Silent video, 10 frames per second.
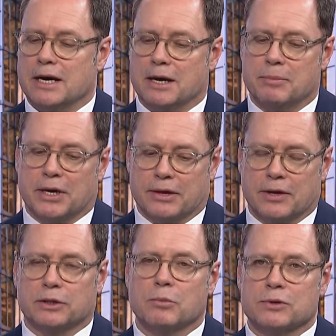But
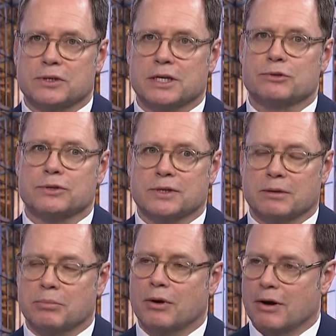I thought the most
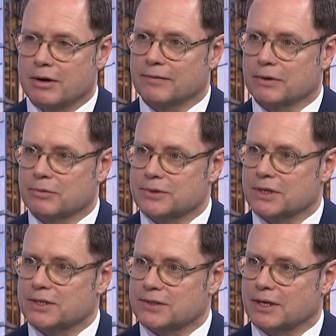interesting part of it
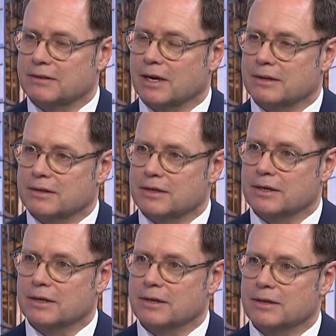was they said that
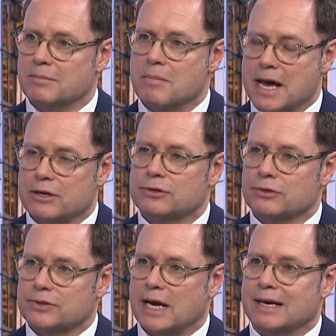the
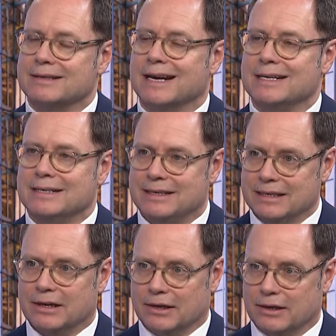managers had an
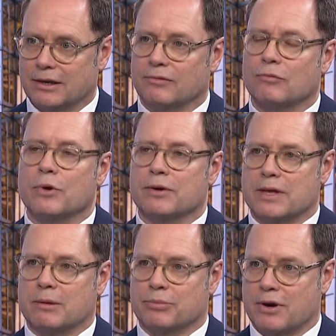idea of
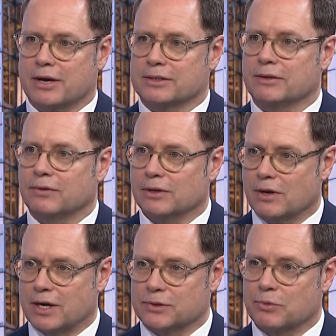where that
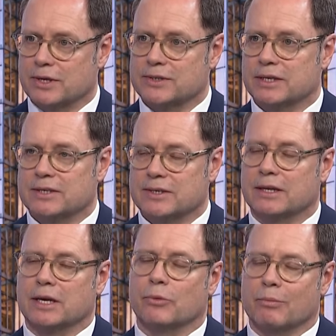productivity loss was, and he
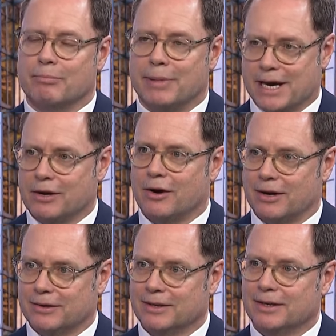said they were
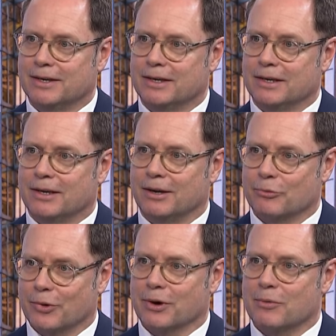bang on
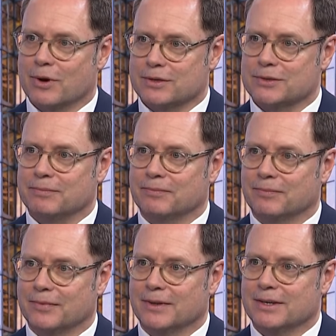where it was.
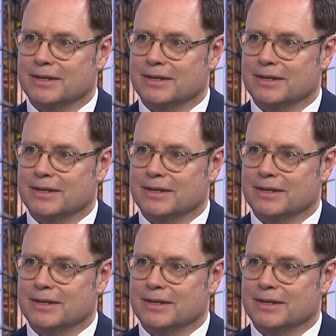